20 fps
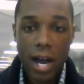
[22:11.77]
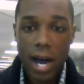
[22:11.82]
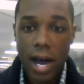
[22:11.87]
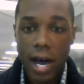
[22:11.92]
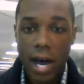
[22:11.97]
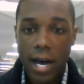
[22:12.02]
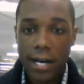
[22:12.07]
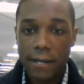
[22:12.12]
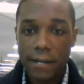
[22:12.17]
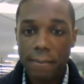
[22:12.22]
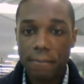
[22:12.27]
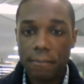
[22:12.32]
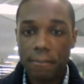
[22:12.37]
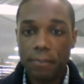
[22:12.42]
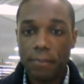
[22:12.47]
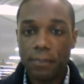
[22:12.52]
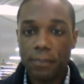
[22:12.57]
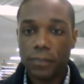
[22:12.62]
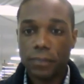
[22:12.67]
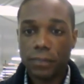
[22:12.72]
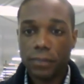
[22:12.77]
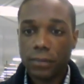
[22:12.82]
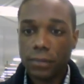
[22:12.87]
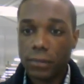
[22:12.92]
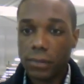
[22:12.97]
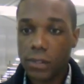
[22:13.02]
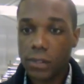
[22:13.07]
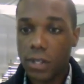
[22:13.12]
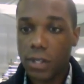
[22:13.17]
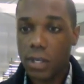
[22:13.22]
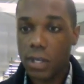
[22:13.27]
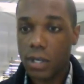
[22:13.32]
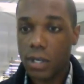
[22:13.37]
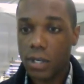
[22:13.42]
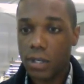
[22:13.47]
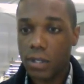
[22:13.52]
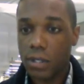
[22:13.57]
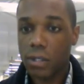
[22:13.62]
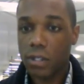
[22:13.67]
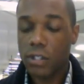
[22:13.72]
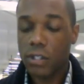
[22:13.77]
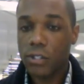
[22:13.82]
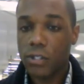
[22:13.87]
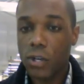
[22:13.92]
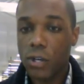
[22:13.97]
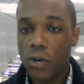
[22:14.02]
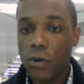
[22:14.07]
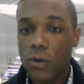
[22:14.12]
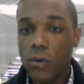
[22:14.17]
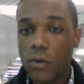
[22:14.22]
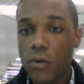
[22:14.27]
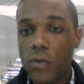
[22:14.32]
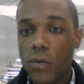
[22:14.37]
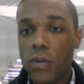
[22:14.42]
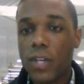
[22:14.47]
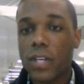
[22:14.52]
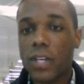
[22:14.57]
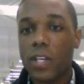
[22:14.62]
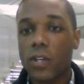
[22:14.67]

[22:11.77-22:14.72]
Um, so...